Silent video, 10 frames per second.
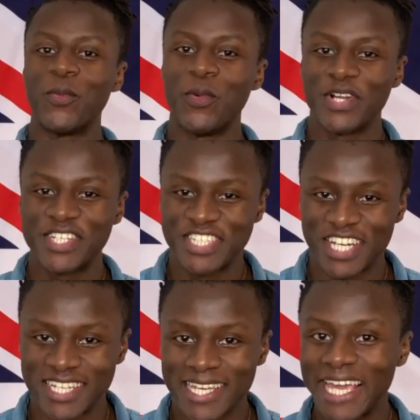What a
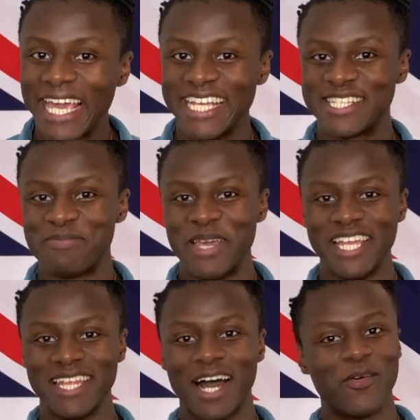journey it's
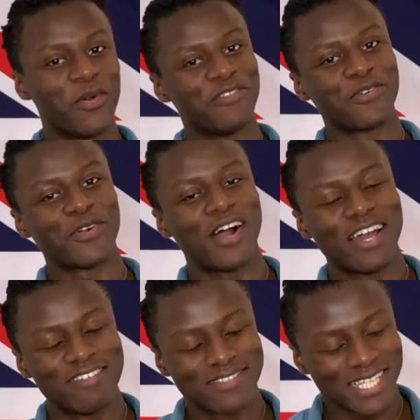been. We've
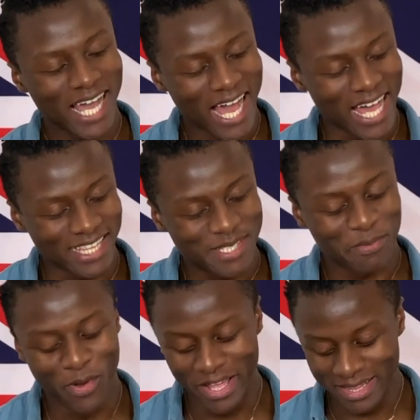arrived at this
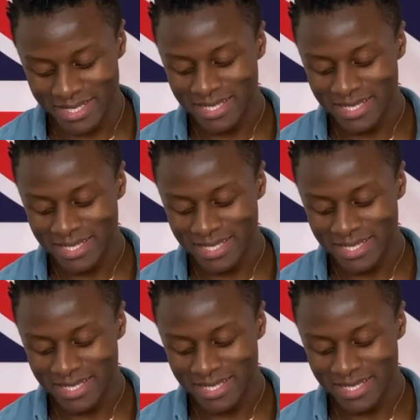point